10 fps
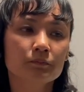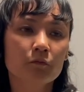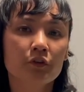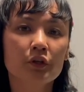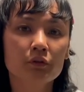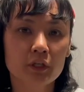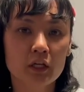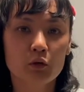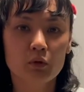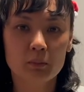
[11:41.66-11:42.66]
figuring
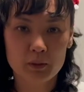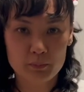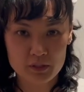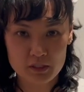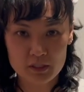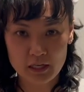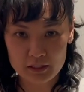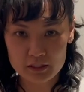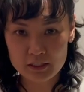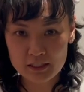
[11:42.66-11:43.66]
out what my business
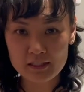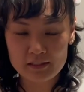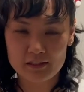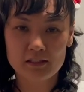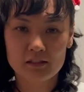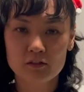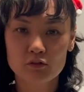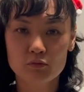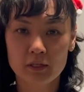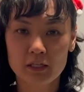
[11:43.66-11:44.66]
idea is to
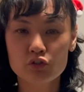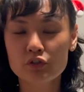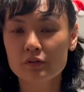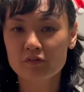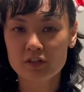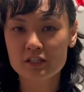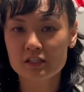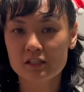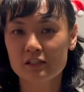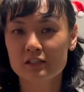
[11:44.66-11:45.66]
my angel
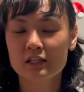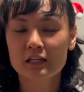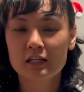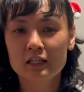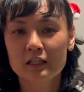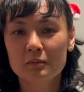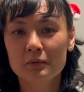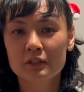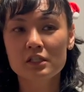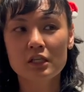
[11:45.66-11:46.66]
investor. But
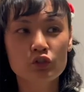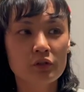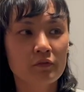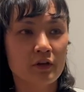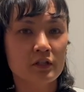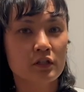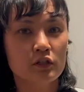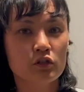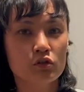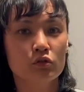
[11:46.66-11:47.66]
this angel investor
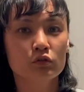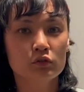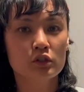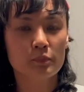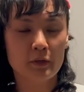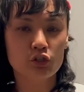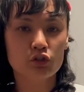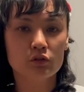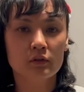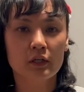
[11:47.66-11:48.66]
is so
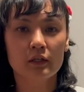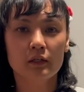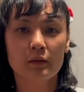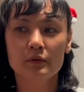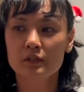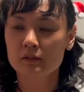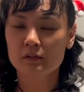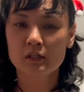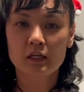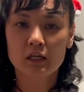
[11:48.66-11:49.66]
special, right? I mean,
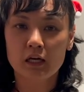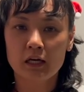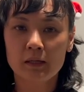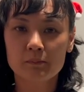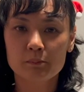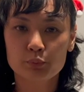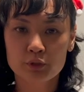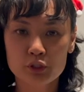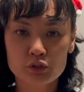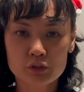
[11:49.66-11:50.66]
I'm
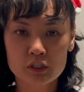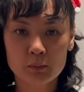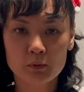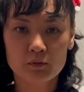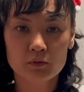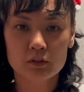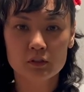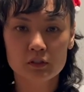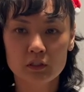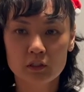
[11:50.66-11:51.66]
pretty sure some of
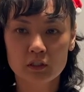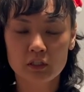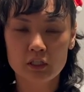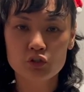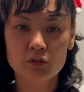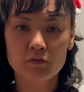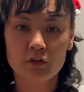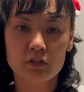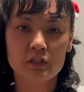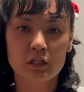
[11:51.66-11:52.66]
the angel
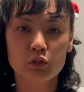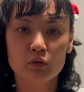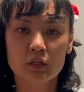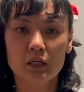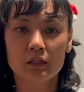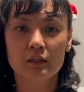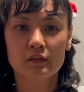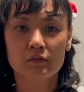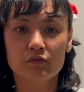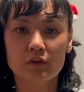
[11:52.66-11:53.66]
investors are looking at
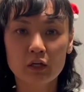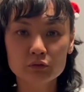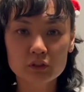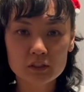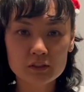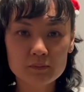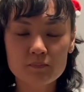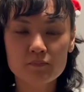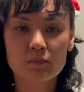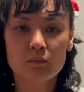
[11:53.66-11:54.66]
the founder
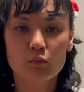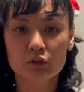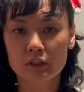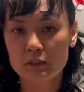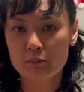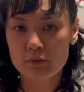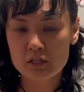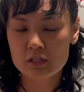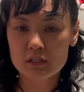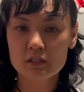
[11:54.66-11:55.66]
more than the
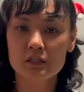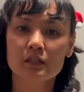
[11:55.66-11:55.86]
business.